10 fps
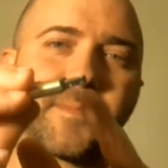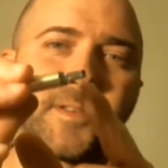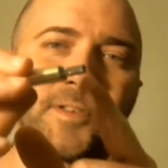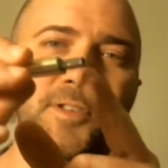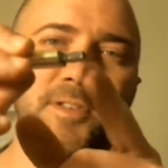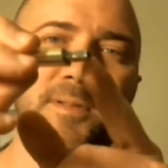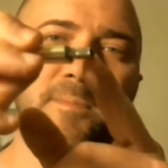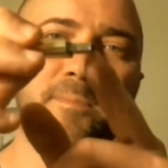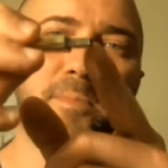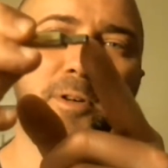you just
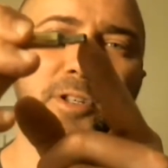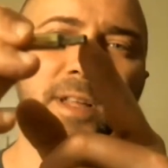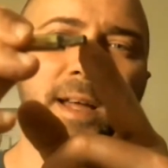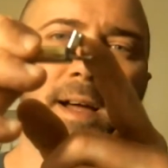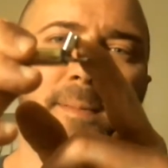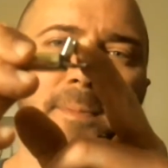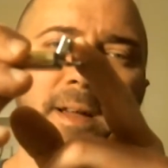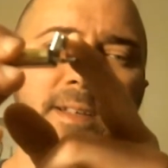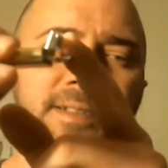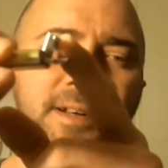push that up
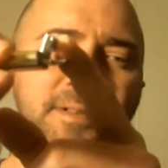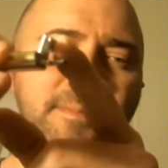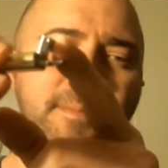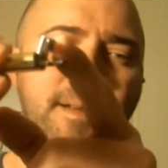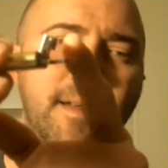like so, and